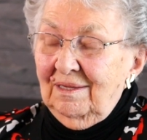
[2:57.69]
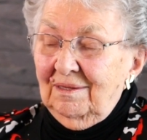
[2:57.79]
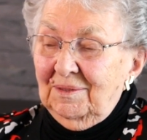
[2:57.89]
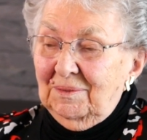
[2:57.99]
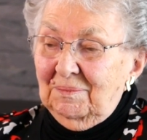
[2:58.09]

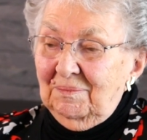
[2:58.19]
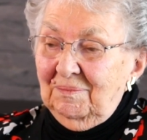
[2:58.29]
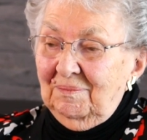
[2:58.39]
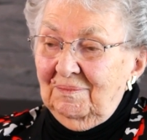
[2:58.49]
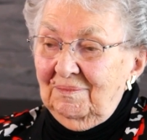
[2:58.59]
Um,
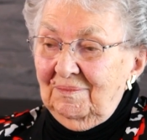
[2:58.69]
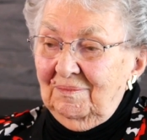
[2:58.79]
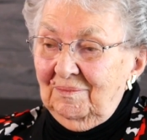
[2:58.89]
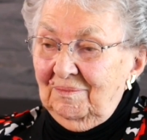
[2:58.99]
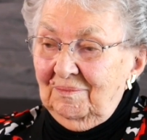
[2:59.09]

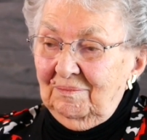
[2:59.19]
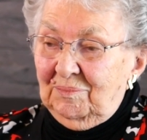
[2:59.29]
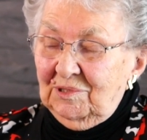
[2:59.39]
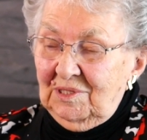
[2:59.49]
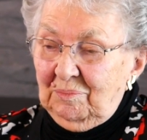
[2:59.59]

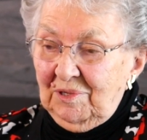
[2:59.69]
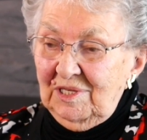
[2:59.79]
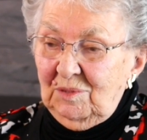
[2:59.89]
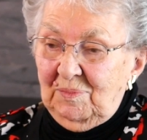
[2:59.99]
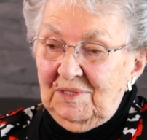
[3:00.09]
put the
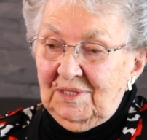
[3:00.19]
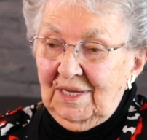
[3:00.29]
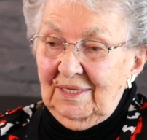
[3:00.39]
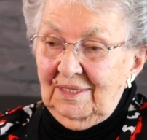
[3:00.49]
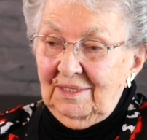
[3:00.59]
price
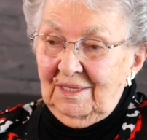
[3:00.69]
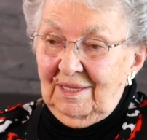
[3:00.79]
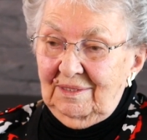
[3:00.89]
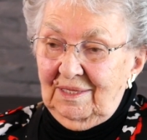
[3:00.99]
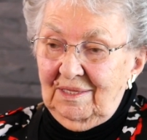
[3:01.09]
beside it,
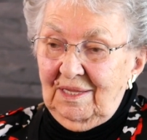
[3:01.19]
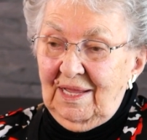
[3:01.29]
and then you